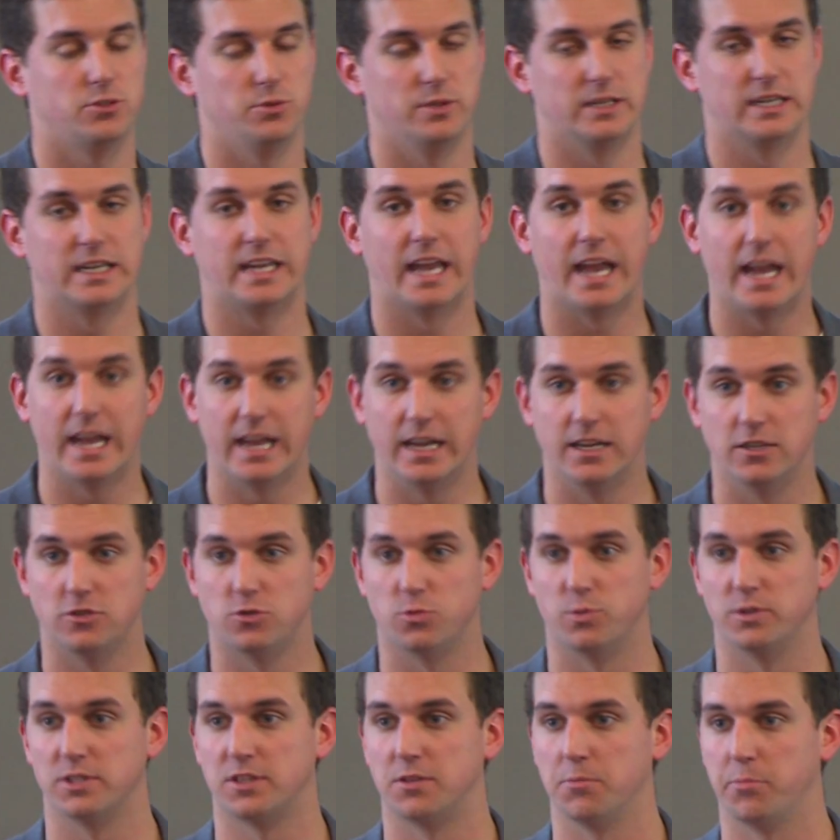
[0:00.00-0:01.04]
to
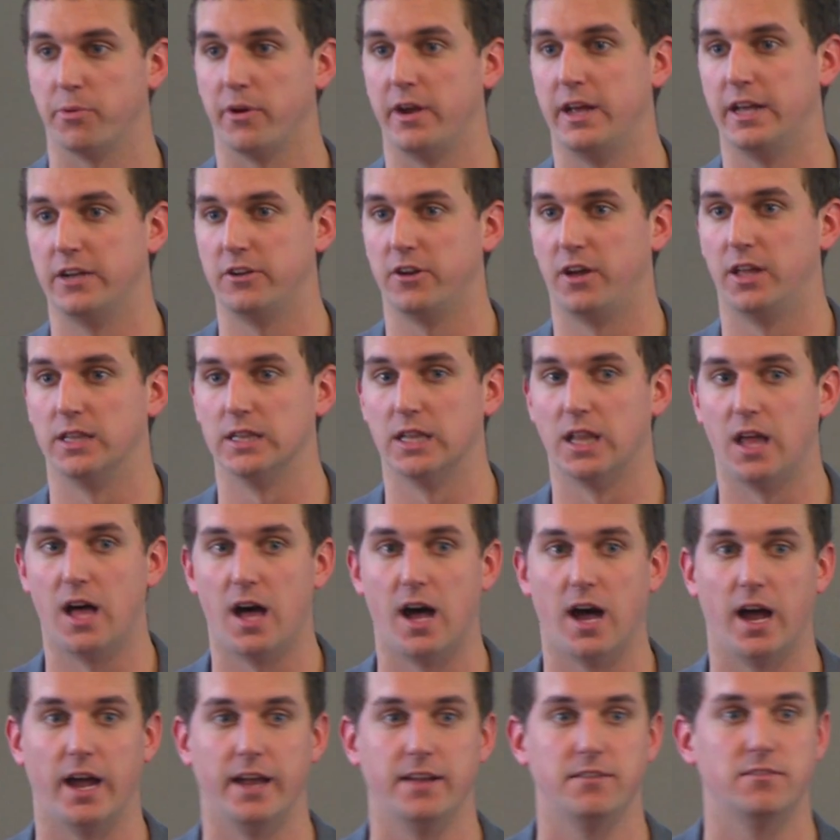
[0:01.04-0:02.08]
engage with the brand
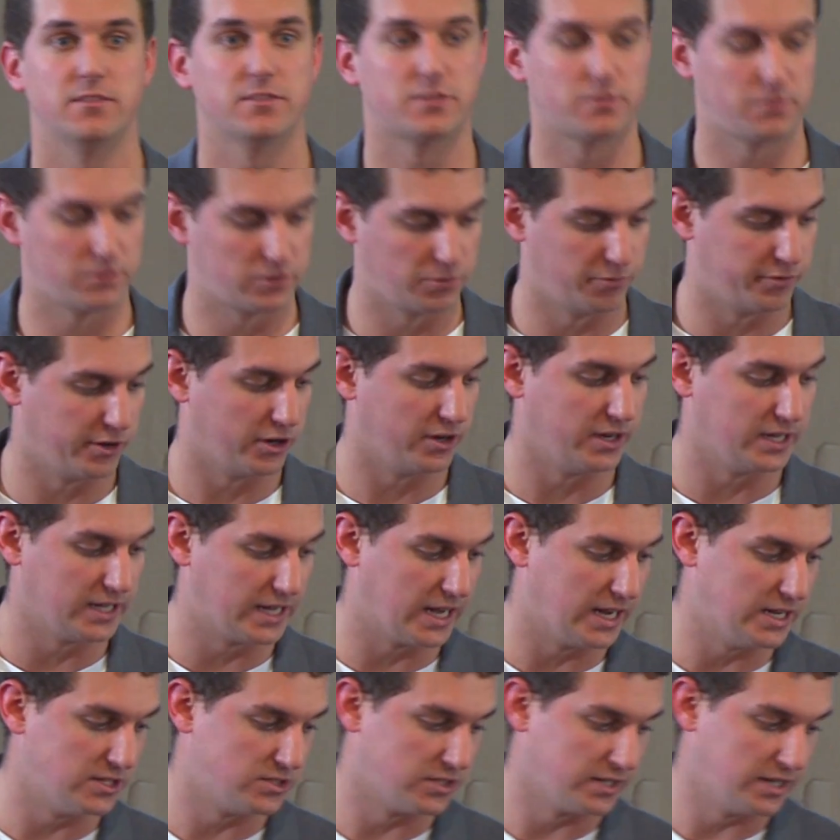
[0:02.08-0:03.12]
online, it's a very
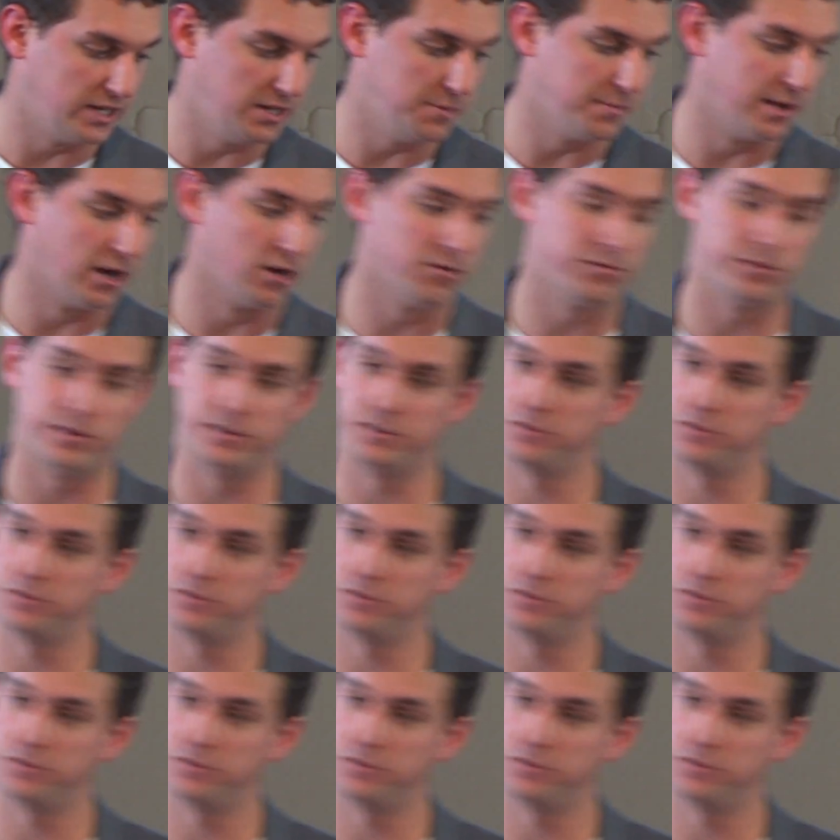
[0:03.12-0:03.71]
engaging email,